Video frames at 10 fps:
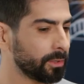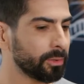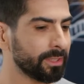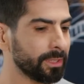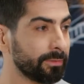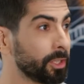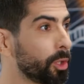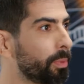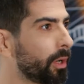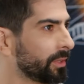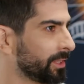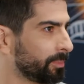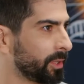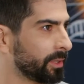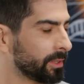using video-powered
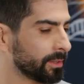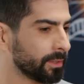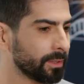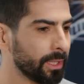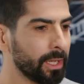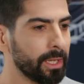experiences